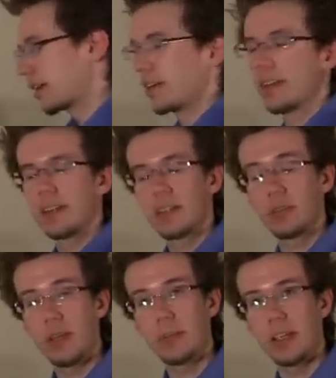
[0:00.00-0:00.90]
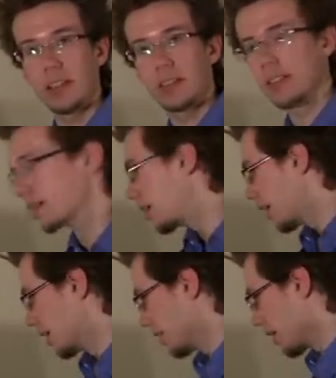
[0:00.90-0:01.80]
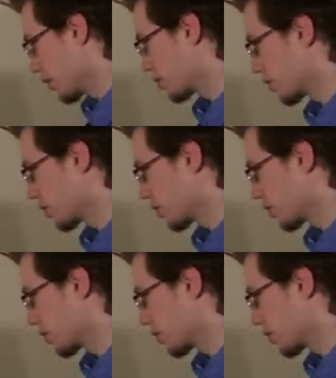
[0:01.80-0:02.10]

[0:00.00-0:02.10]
3 beats. And that goes for the whole